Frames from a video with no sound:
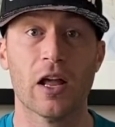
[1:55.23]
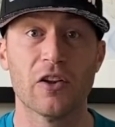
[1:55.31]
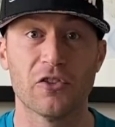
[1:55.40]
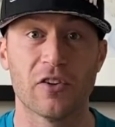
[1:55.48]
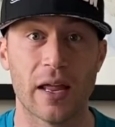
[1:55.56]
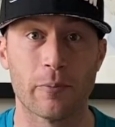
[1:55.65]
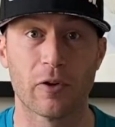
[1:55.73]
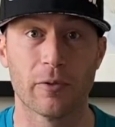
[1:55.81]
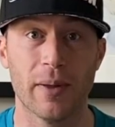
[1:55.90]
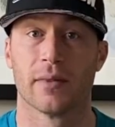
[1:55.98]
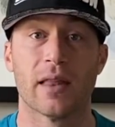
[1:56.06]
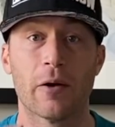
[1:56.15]
Same with
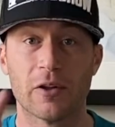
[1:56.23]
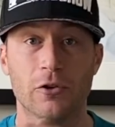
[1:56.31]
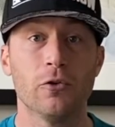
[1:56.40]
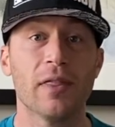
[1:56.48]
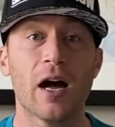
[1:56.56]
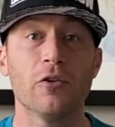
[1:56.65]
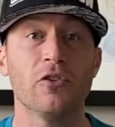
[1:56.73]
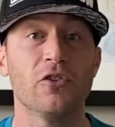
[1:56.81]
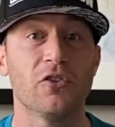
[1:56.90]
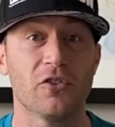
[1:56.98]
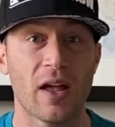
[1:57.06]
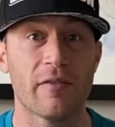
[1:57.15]
me. Now, in
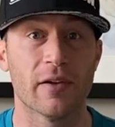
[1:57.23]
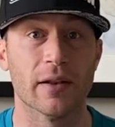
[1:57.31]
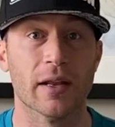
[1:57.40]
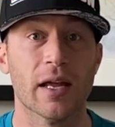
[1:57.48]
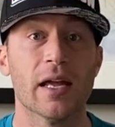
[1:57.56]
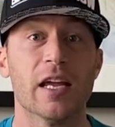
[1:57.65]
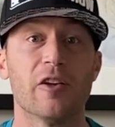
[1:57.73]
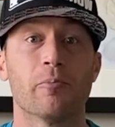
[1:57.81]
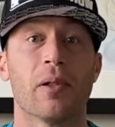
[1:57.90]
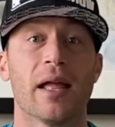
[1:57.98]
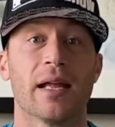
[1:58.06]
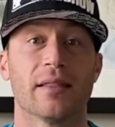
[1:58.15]
2007, he's
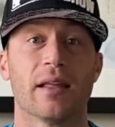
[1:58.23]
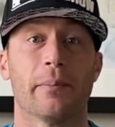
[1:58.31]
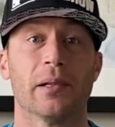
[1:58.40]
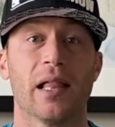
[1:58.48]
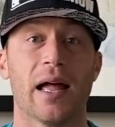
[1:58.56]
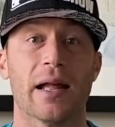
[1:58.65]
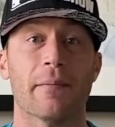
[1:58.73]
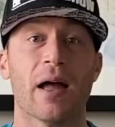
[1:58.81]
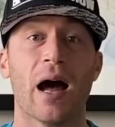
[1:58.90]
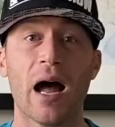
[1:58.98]
playing in Double-A.